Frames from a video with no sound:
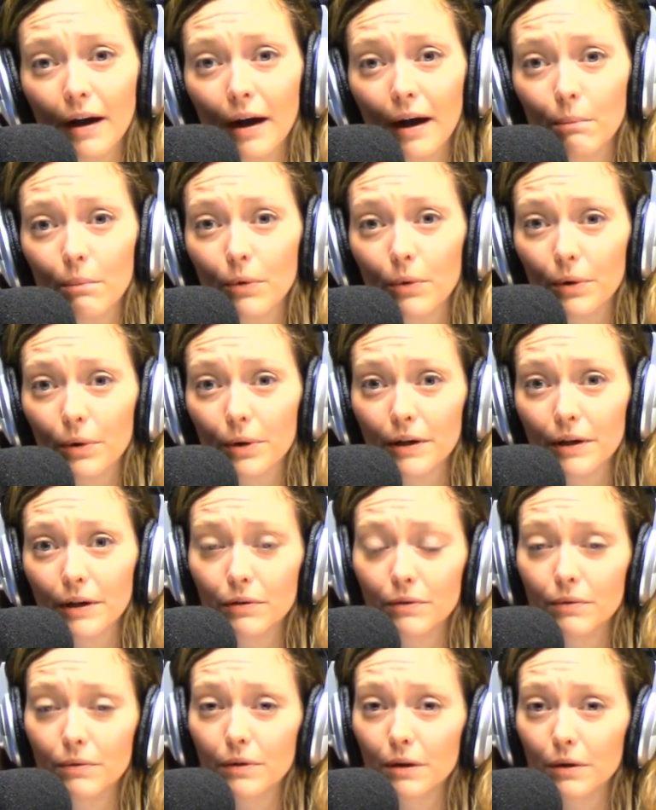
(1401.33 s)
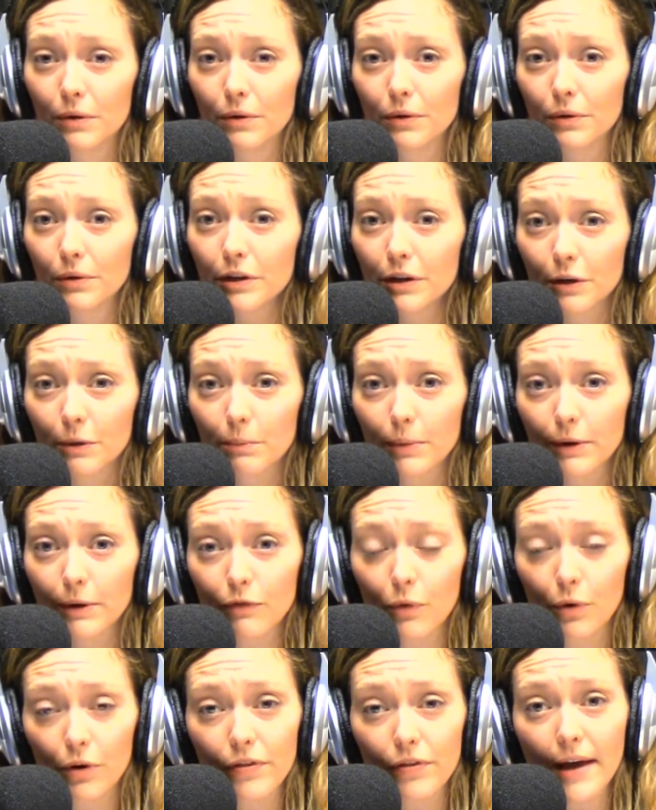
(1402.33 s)
or even your earlier
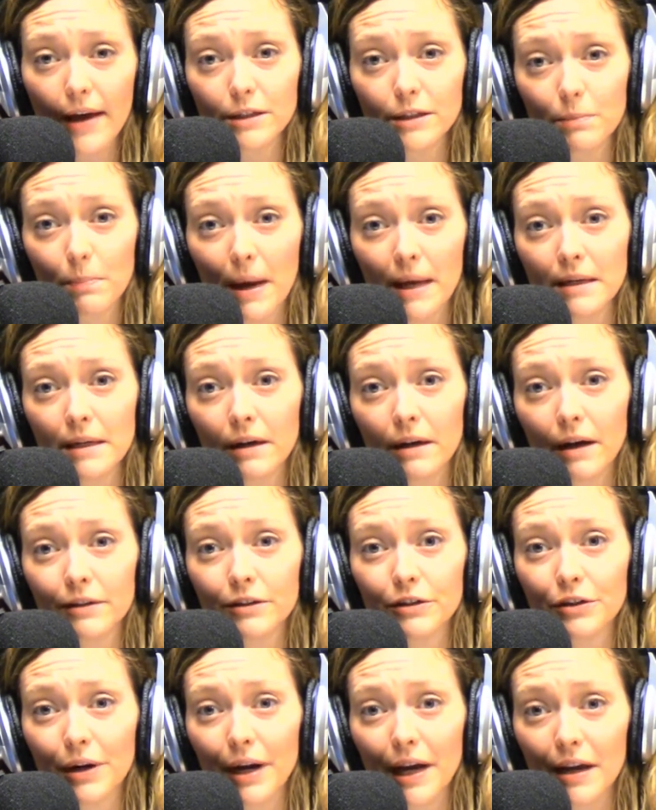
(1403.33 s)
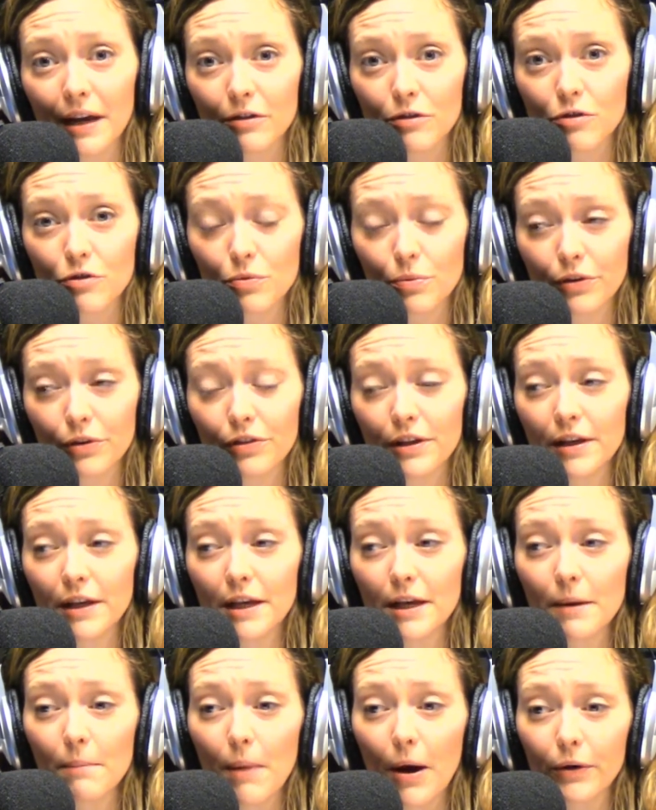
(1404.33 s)
before that, depending on your age. We're
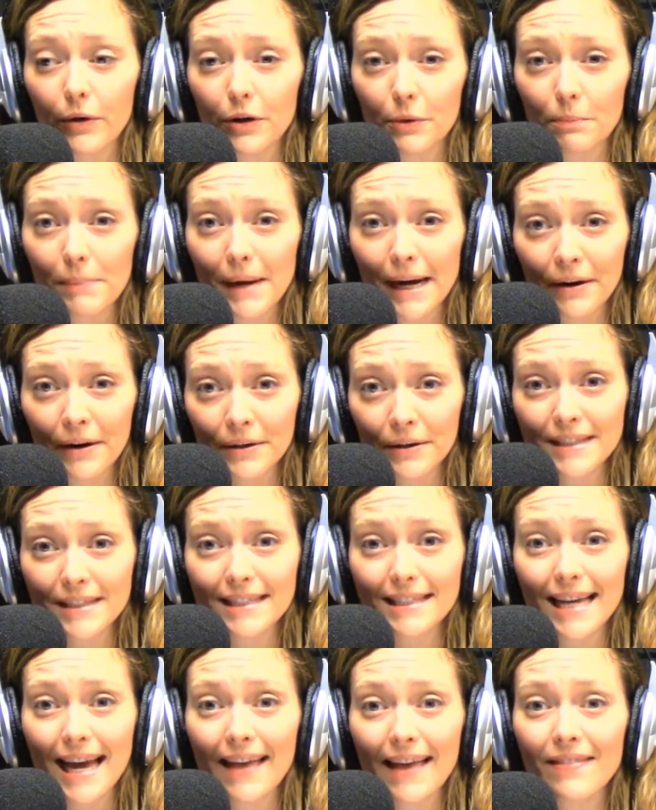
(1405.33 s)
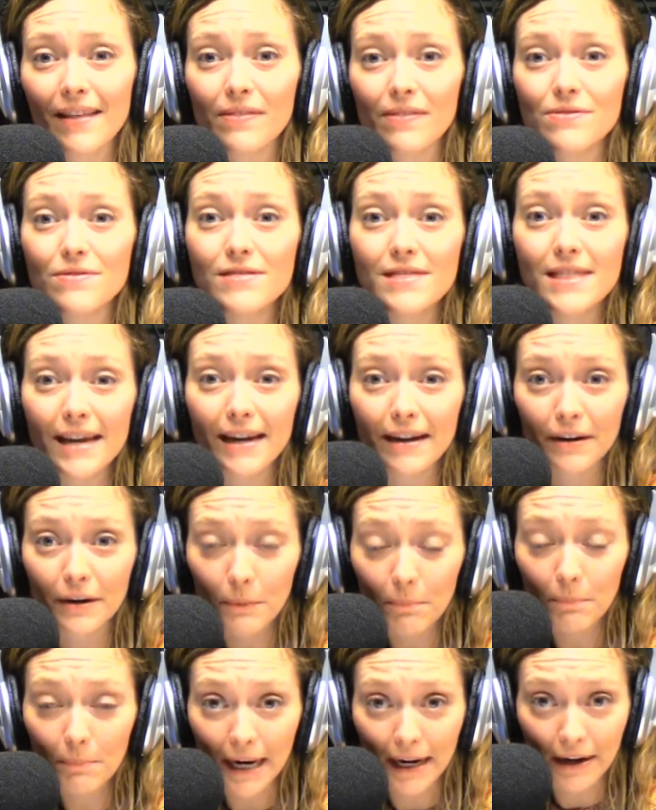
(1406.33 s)
thinking about your parents and then
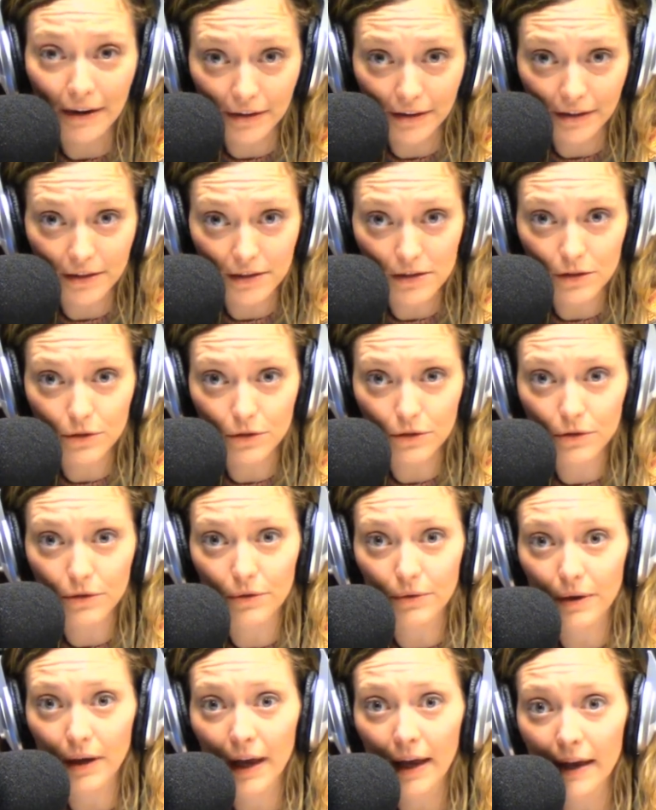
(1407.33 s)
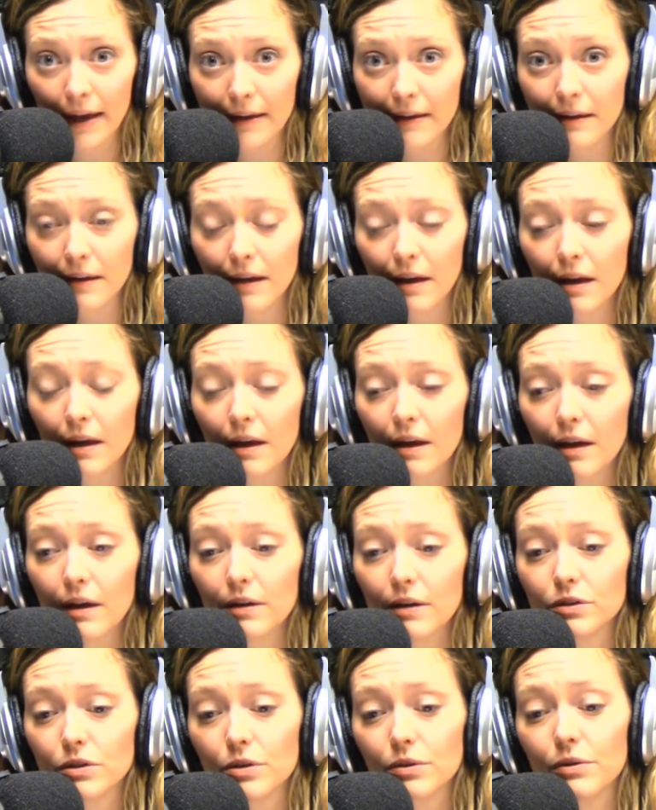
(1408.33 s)
their parents, okay?
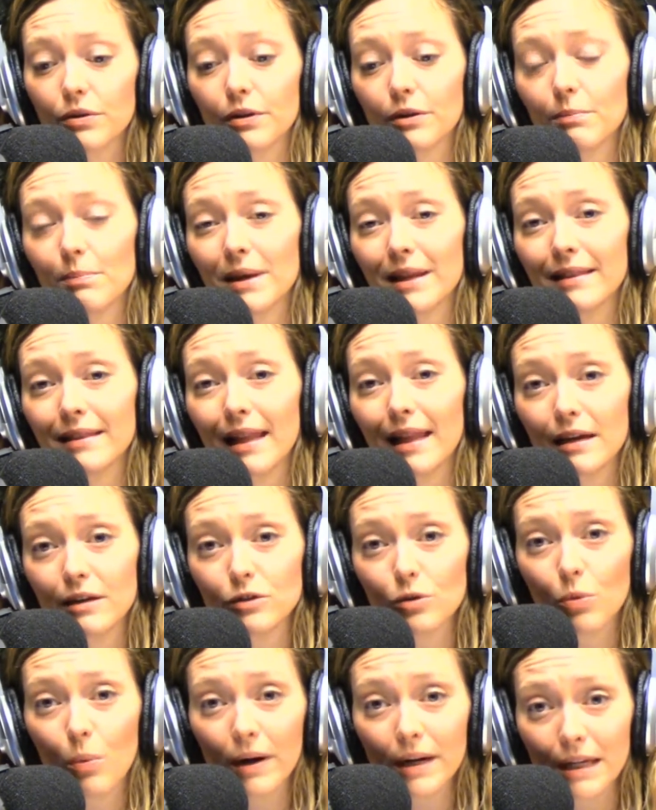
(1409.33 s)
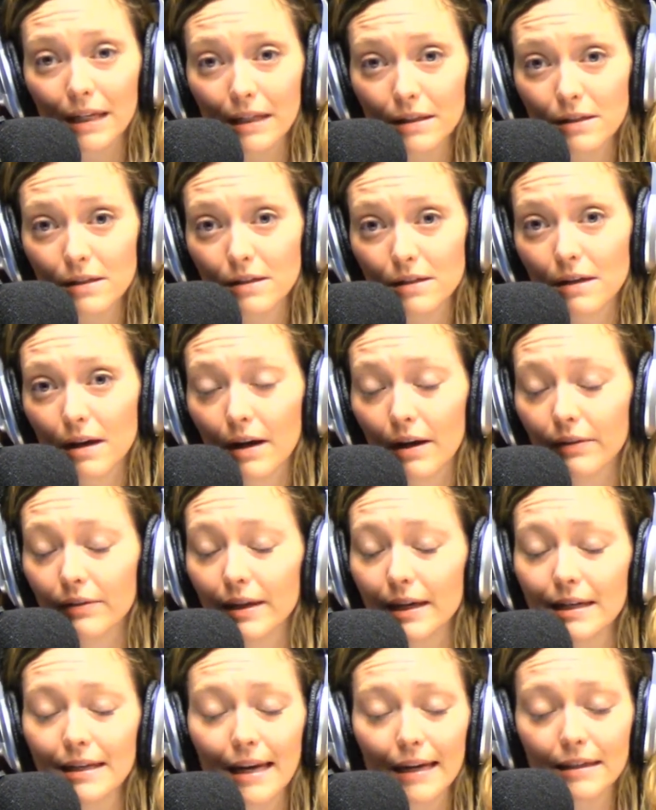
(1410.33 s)
So it could have been late 20s,
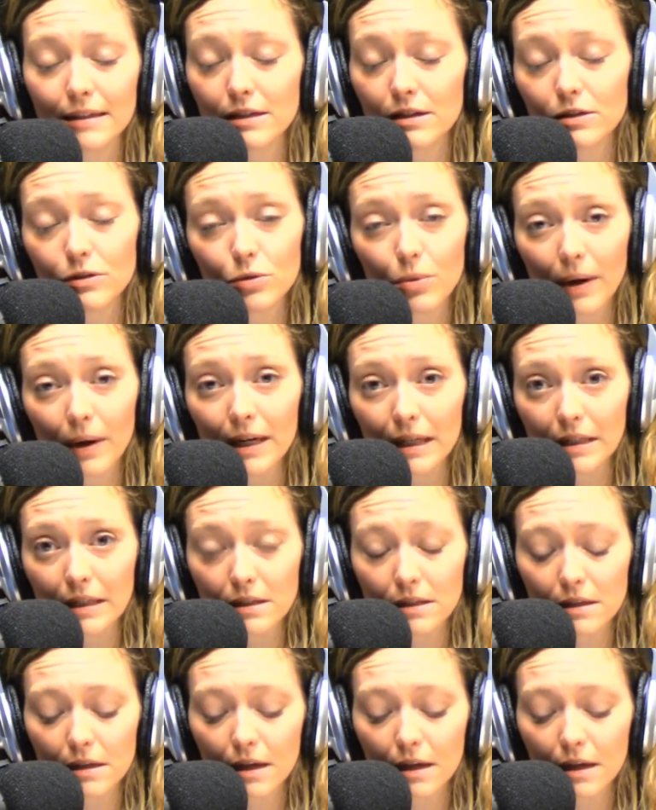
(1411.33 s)
late 1920s,